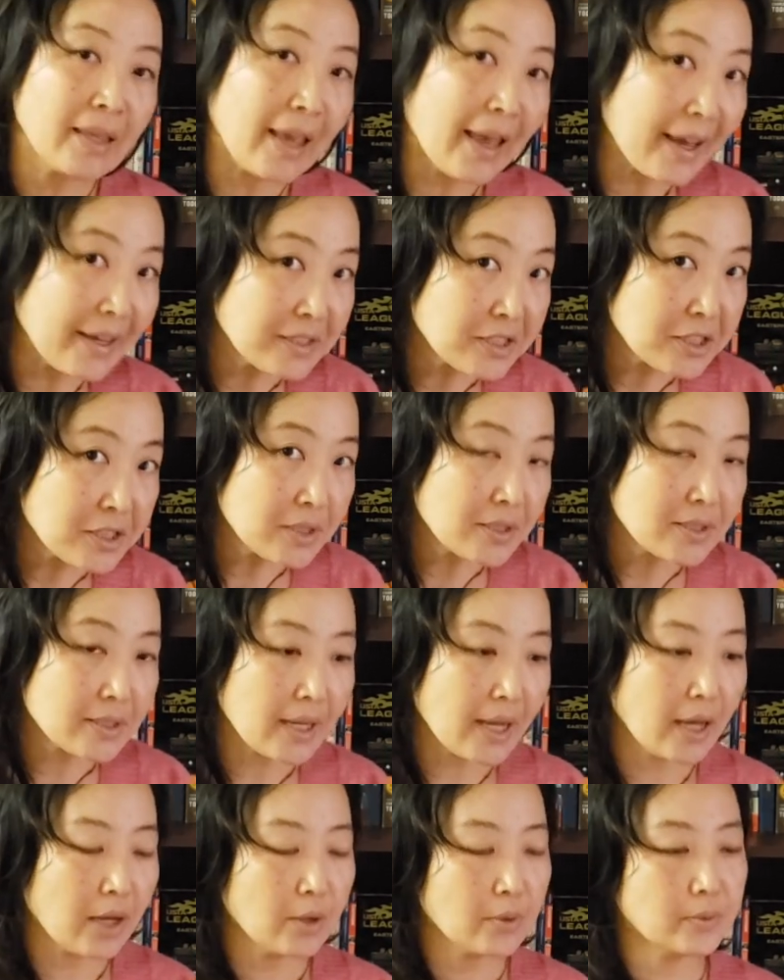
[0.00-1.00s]
edgy
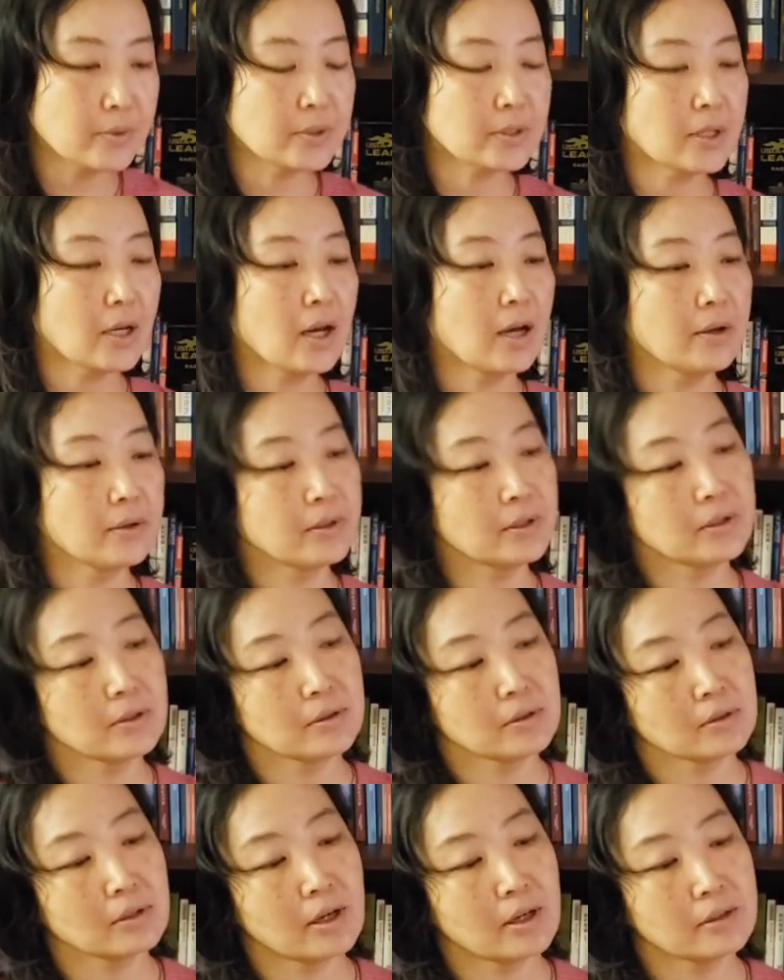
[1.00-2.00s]
sound. There
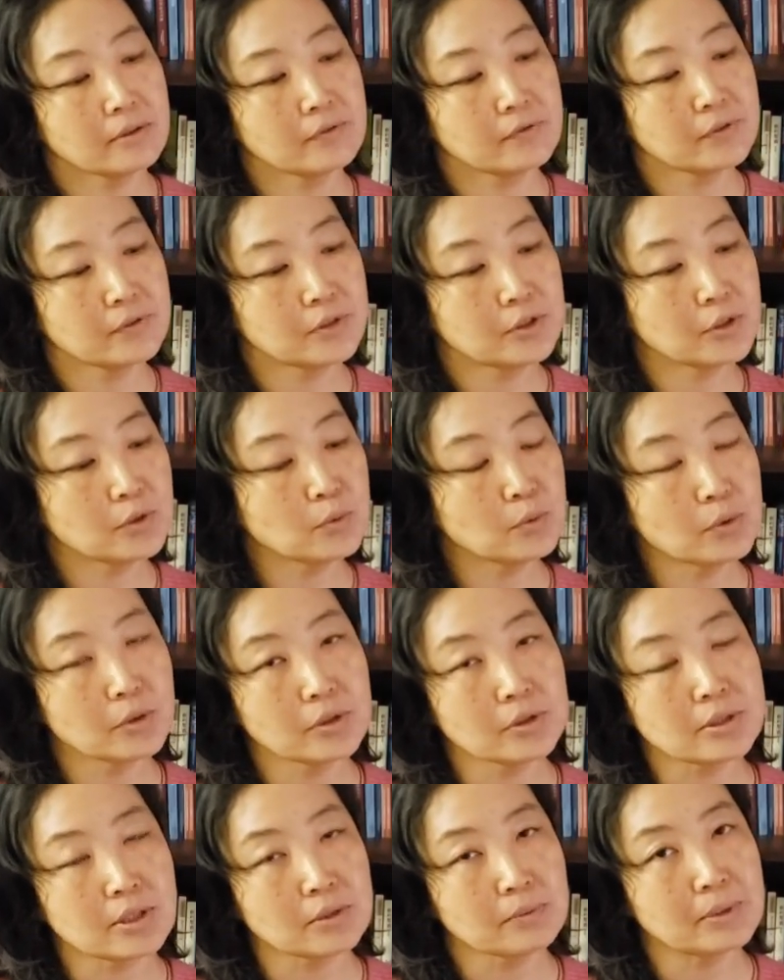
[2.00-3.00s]
are a lot of good
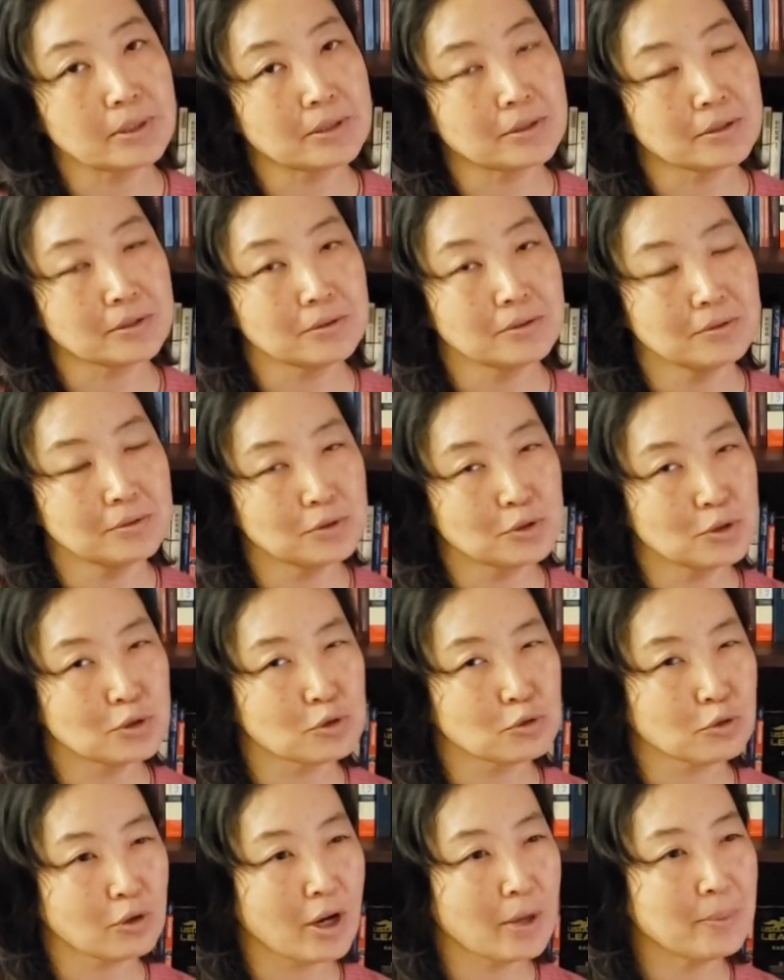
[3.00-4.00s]
words that we could
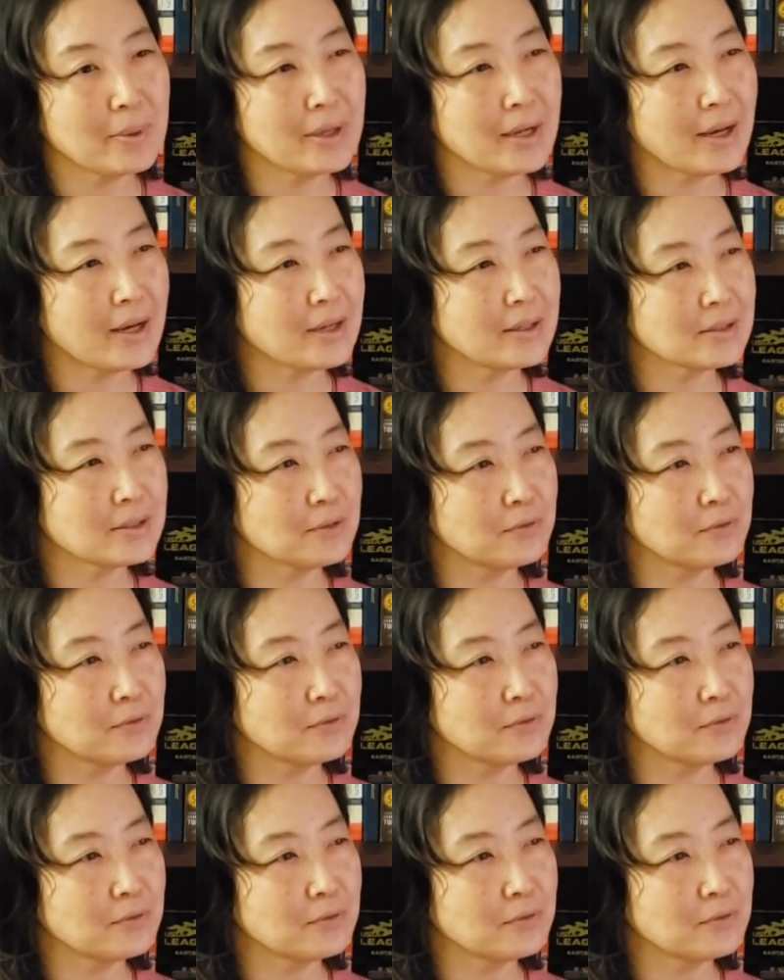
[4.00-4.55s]
describe it as.